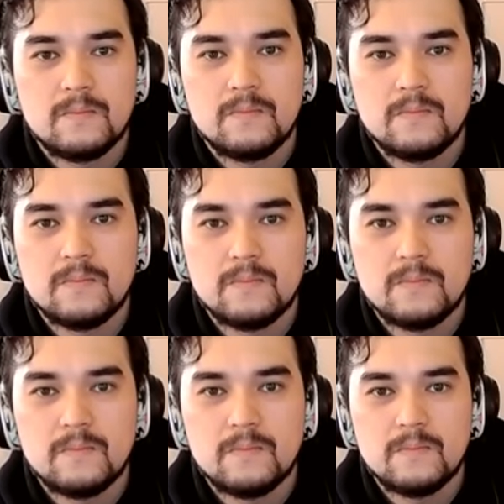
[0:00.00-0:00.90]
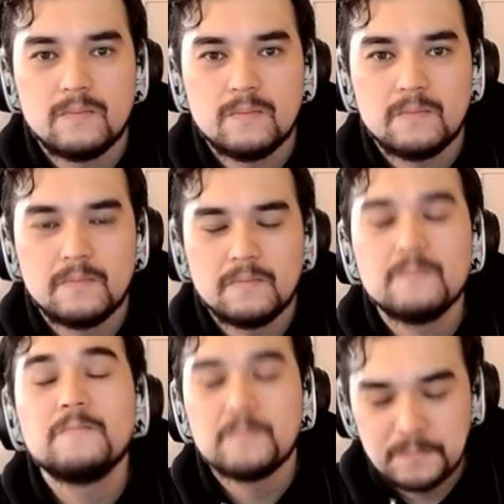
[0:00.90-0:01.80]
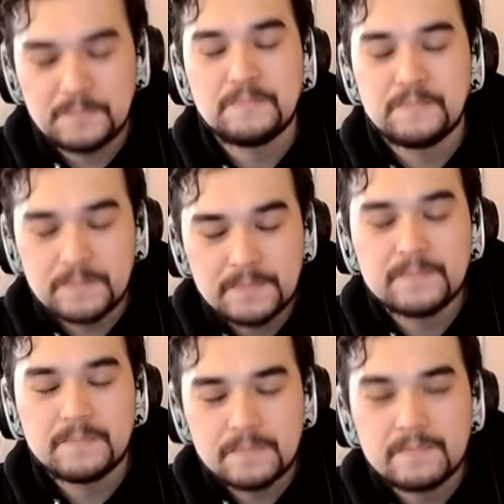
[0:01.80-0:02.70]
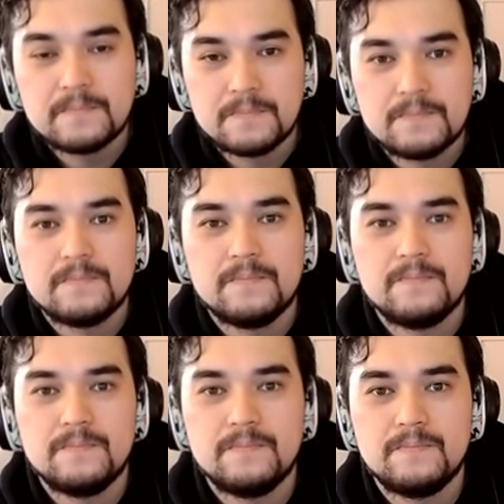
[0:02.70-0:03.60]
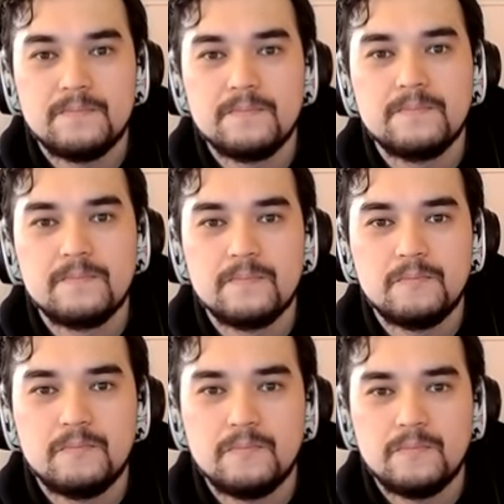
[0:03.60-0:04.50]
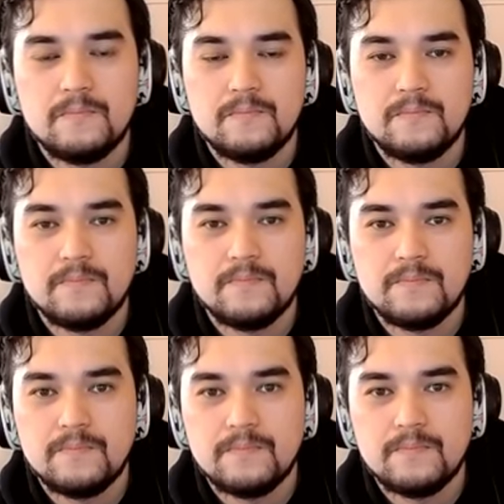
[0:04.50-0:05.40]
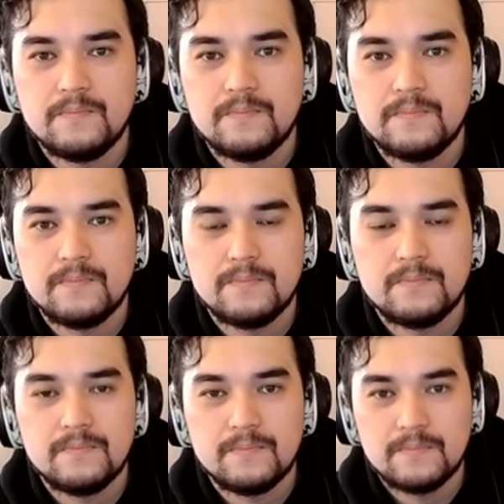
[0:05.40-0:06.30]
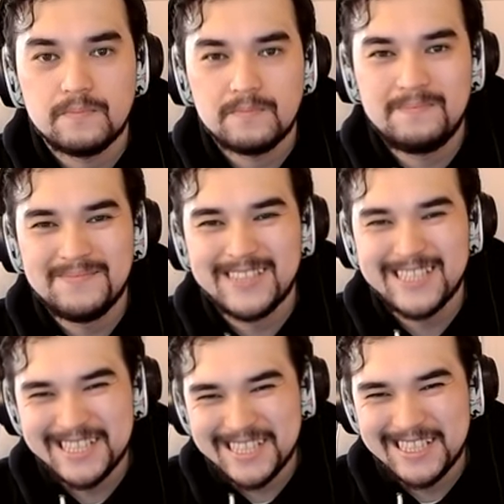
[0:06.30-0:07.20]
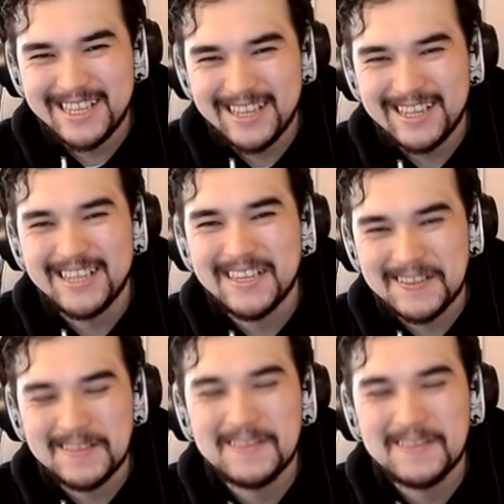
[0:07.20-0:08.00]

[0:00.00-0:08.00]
The person shown says nothing.